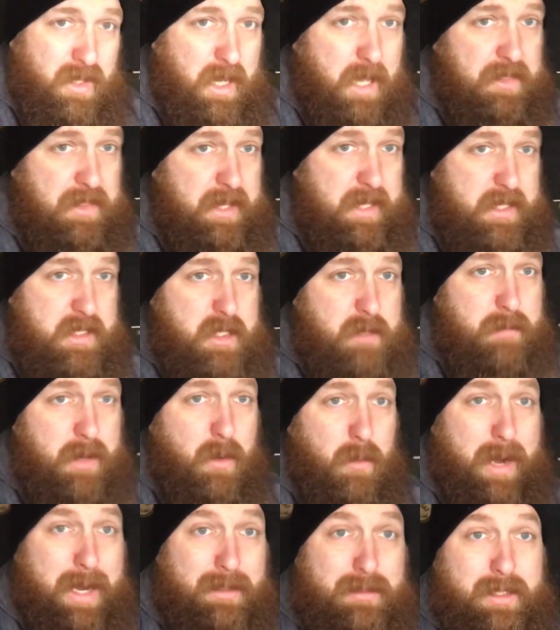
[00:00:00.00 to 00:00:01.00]
I think it's going to be
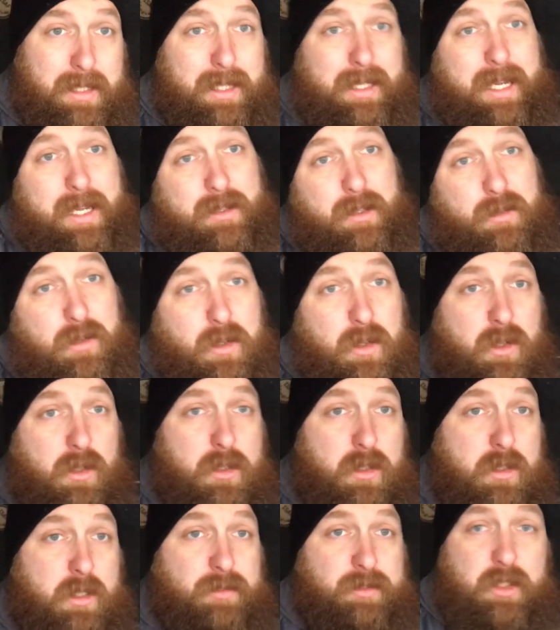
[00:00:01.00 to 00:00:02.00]
a while till I get the door,
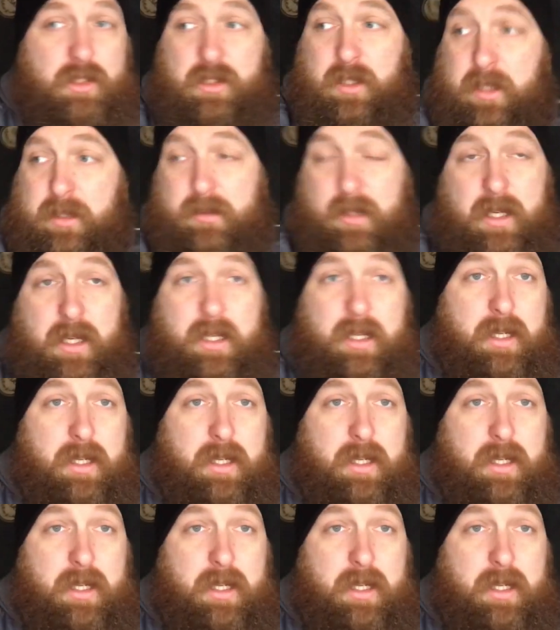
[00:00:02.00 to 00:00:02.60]
because obviously